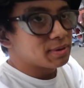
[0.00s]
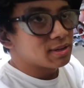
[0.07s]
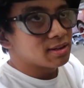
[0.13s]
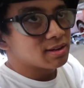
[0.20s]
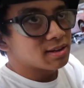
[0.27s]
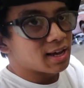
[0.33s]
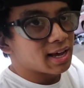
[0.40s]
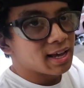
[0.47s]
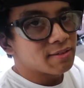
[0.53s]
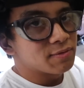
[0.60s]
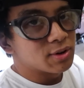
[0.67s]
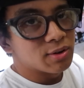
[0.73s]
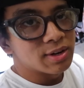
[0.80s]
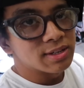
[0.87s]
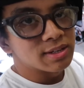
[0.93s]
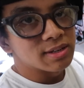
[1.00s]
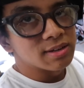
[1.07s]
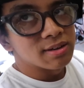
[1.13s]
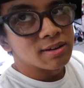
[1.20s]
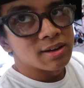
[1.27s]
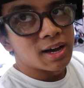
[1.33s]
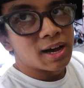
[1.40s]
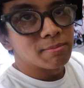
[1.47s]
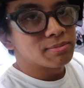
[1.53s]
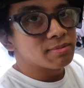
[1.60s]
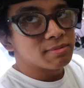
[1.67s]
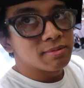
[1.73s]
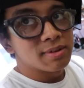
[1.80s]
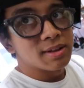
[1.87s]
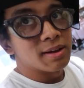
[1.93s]
been, I have no idea. It's I'm, been
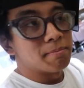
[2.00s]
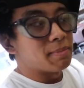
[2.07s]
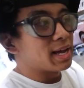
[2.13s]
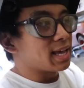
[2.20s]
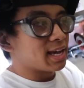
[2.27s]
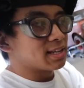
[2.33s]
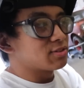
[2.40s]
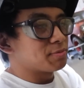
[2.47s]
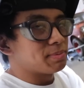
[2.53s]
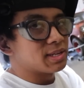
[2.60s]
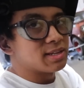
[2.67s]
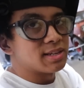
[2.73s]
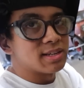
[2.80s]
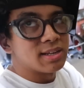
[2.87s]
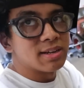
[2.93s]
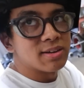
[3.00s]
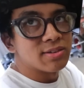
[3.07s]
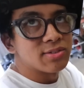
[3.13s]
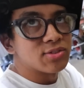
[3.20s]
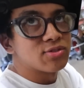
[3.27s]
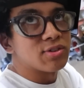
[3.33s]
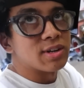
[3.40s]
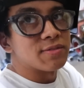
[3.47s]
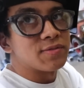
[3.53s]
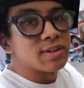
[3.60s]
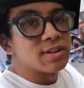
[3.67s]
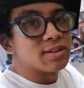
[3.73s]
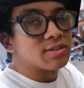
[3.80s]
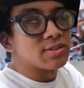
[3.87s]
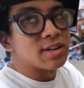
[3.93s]
like, my head's been in here just trying to
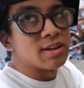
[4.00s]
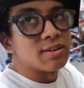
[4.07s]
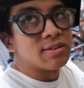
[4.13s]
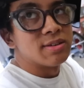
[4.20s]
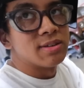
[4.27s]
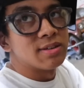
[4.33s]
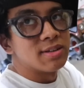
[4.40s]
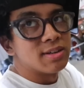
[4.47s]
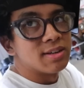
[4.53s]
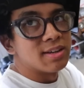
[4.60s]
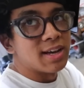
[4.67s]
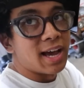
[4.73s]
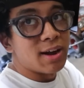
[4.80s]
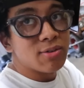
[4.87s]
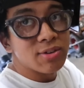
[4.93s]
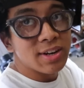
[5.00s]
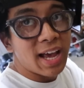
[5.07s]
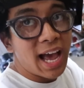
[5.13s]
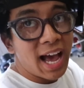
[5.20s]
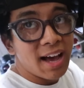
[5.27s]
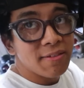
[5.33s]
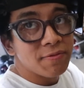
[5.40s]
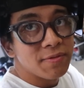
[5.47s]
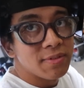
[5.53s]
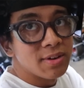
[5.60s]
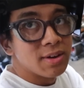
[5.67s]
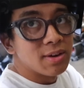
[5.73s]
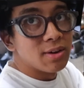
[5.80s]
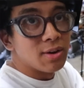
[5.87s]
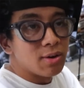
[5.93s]
figure this like out. like an hour and a half. Hour and a half? Since
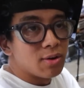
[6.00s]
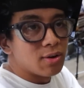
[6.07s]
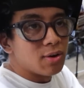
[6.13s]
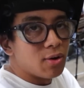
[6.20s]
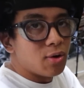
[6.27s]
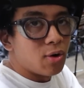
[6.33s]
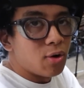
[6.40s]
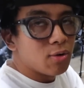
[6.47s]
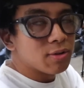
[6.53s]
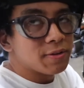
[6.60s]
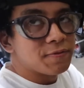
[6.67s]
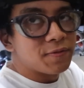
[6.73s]
I've last picked up Holy